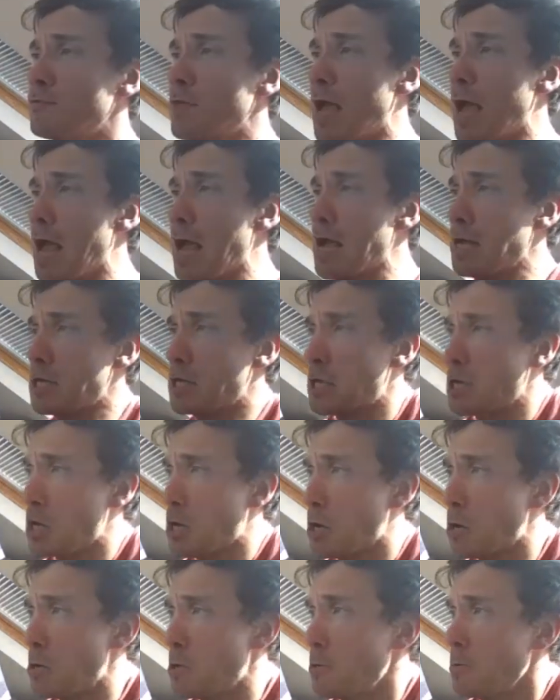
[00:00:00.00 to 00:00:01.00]
"Thank
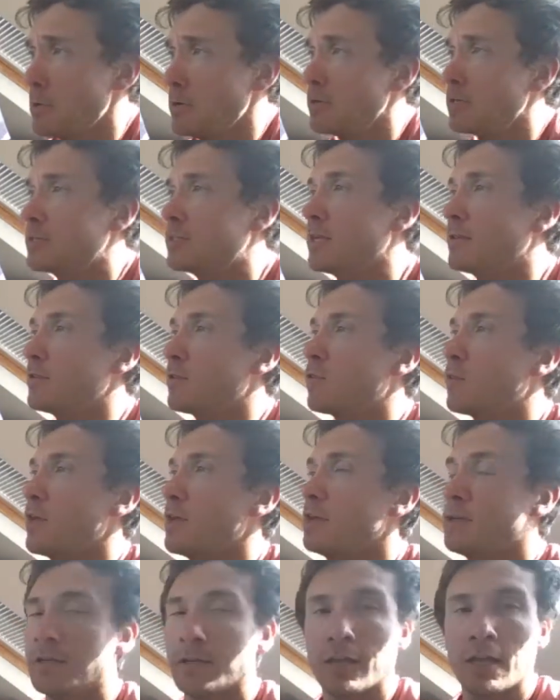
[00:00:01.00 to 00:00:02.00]
you," said the
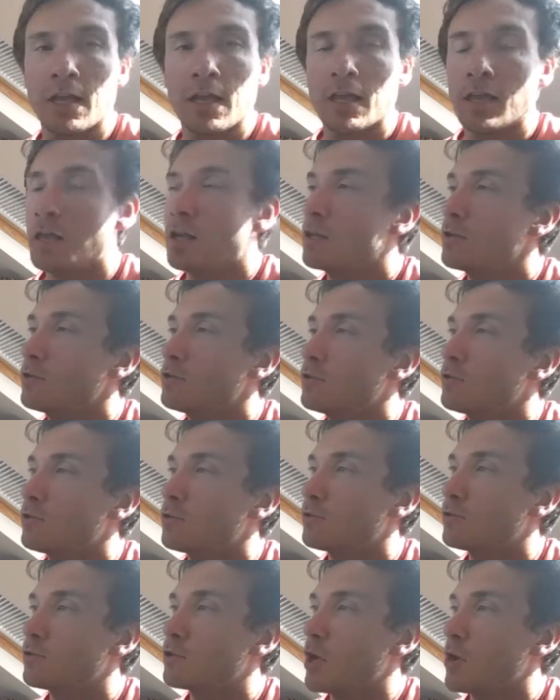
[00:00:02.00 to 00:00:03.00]
thing.
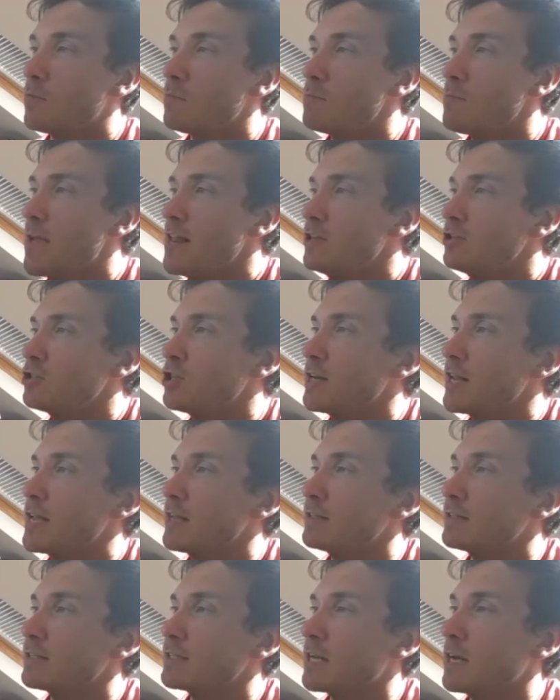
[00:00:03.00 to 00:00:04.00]
"Don't mention
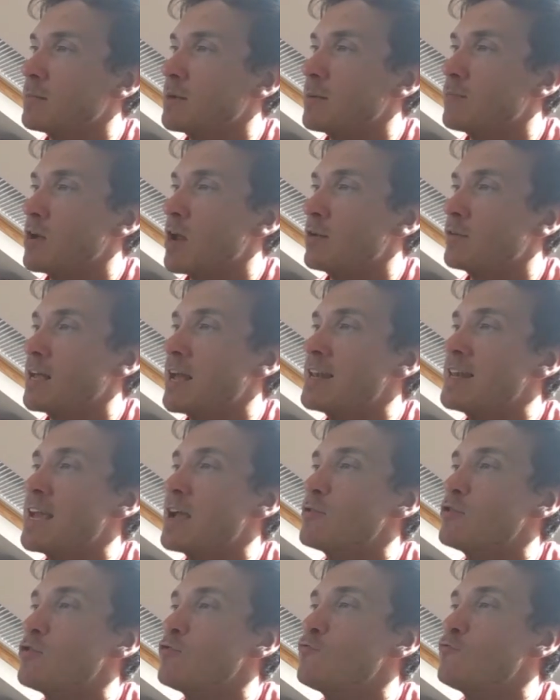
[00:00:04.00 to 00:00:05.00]
it," said Emily Brown. "And
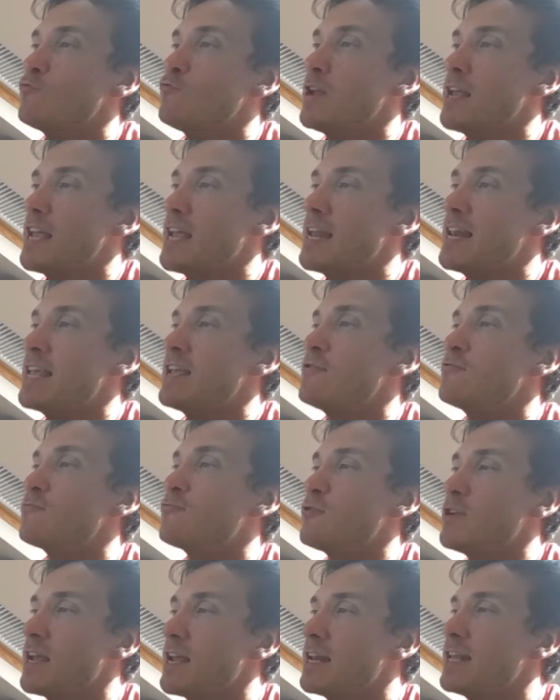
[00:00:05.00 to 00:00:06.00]
now you really,
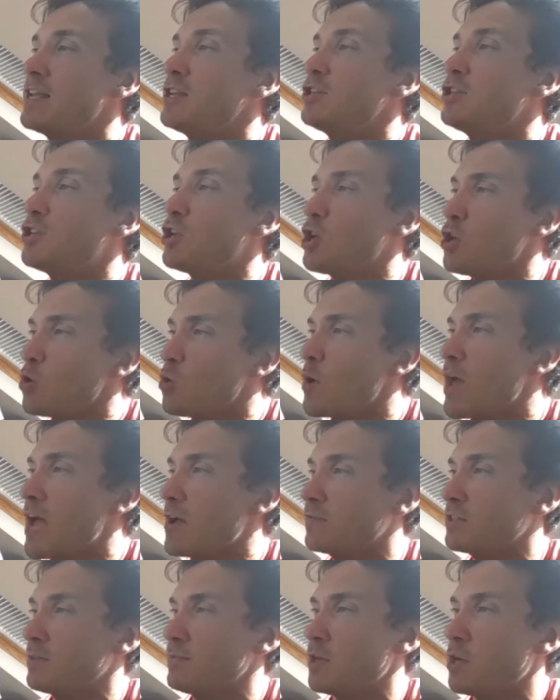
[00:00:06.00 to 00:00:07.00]
really do
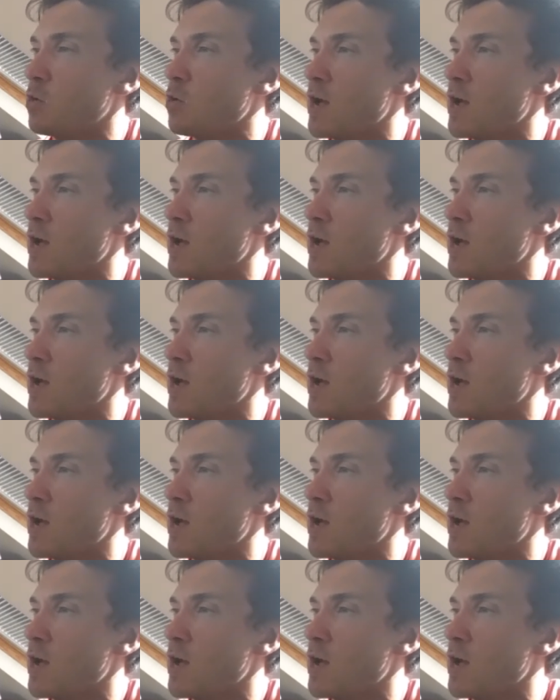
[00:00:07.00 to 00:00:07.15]
have to be